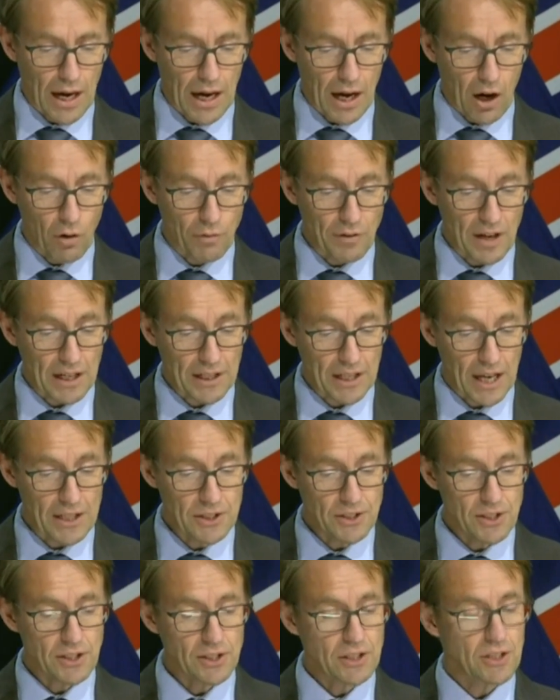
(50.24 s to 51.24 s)
Of our
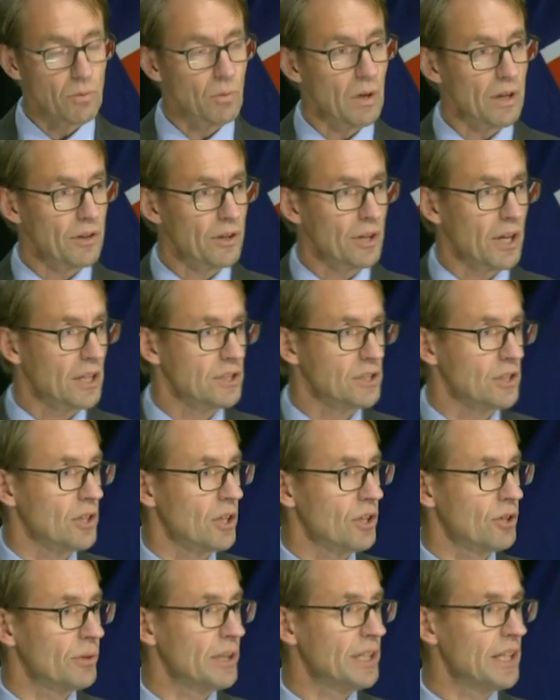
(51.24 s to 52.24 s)
cases,
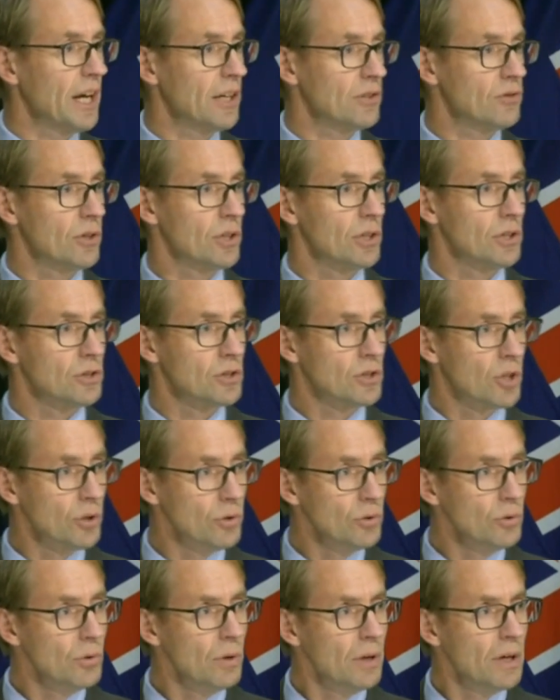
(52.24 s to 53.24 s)

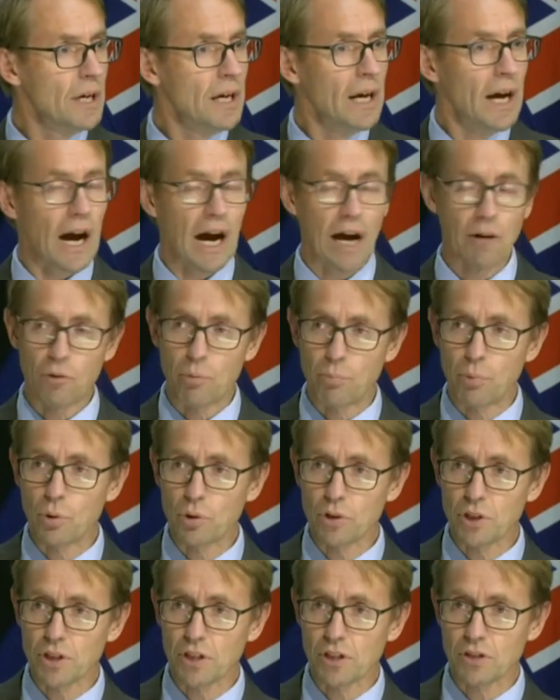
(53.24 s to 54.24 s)
1,302 are
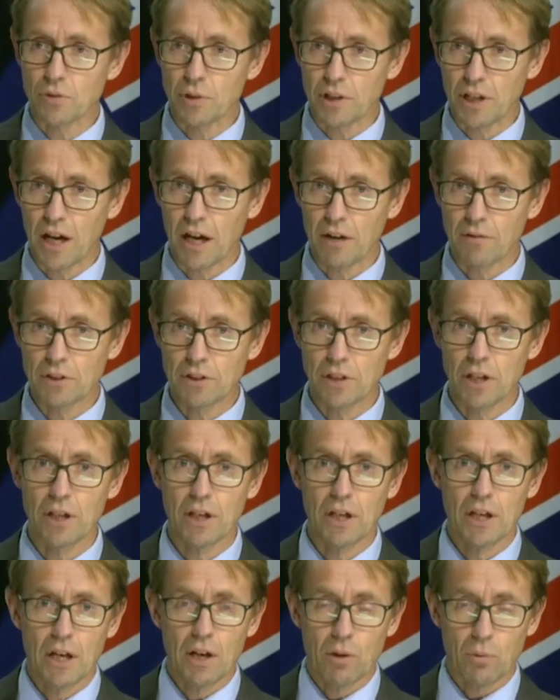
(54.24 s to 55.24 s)
reported as recovered,
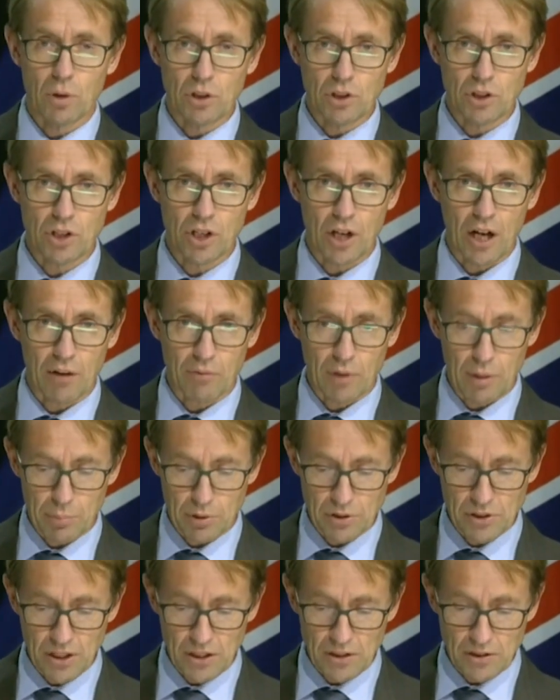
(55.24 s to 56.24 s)
which
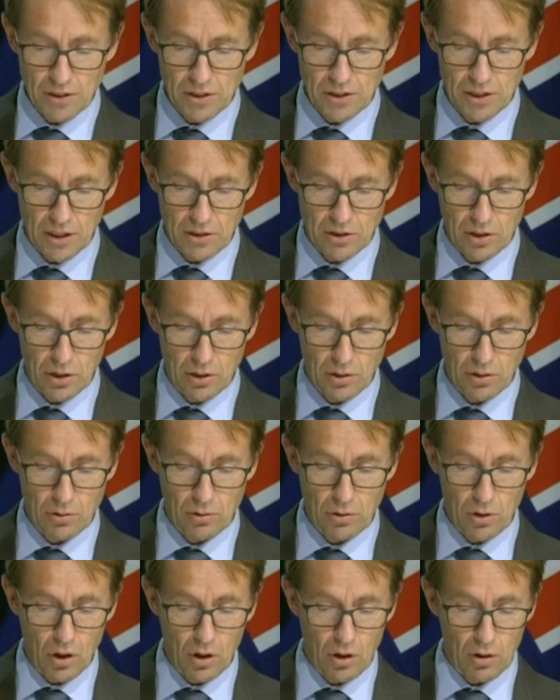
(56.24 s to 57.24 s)
represents a
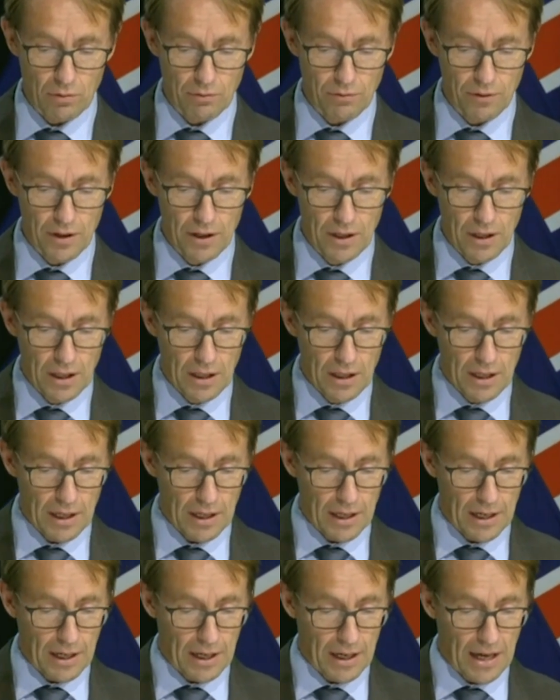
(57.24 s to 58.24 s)
total of
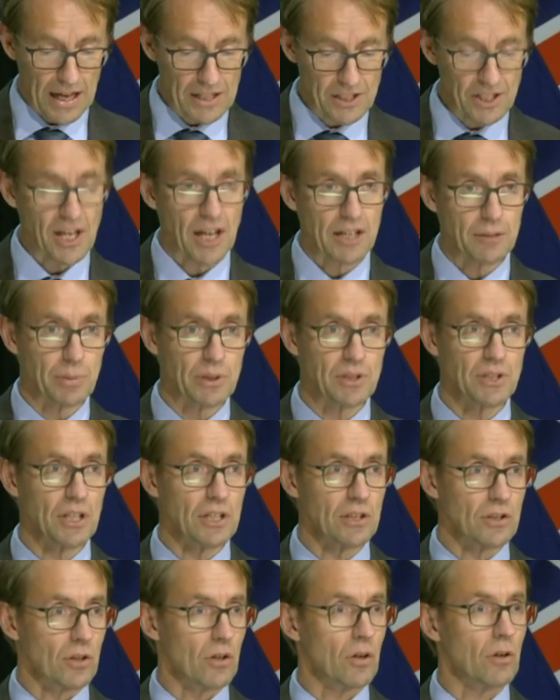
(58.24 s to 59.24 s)

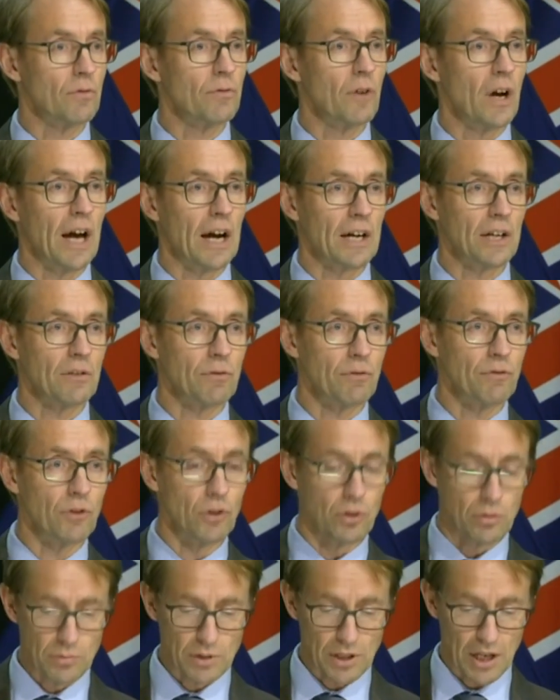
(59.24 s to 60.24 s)
88% of our
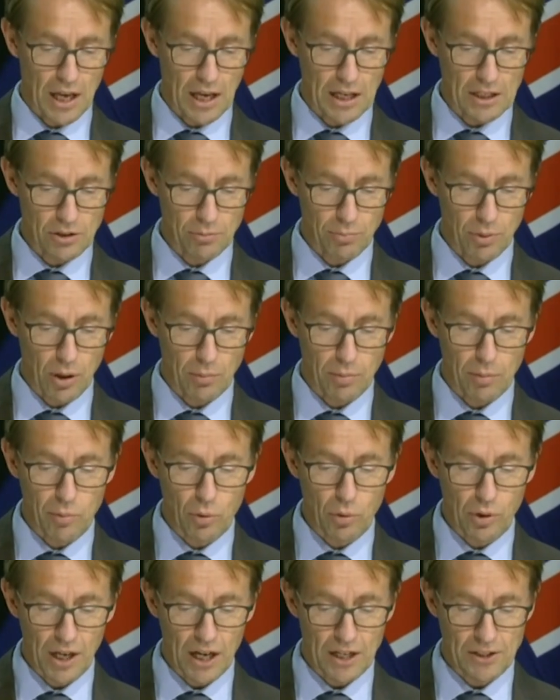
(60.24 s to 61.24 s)
confirmed and probable